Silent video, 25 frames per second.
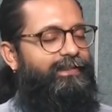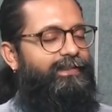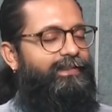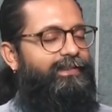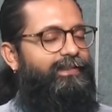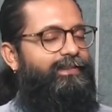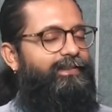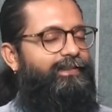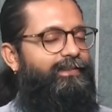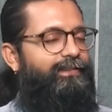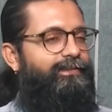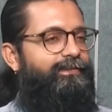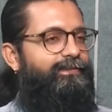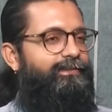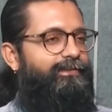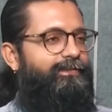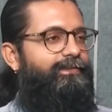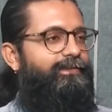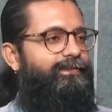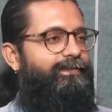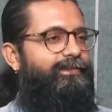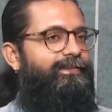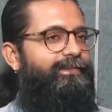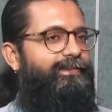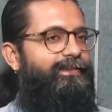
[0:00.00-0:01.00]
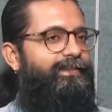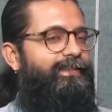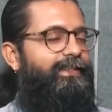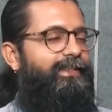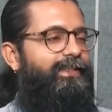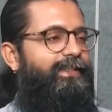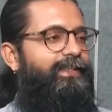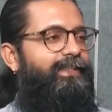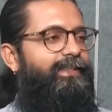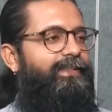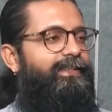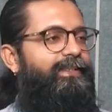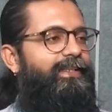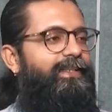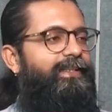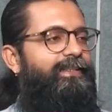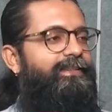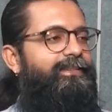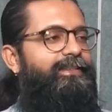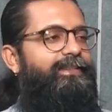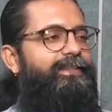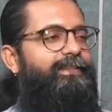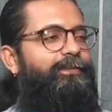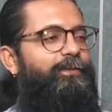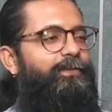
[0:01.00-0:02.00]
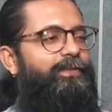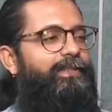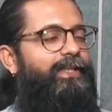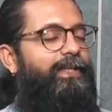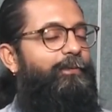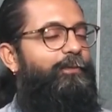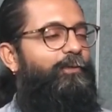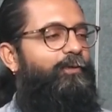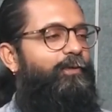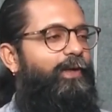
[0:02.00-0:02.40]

and it exceeds your time.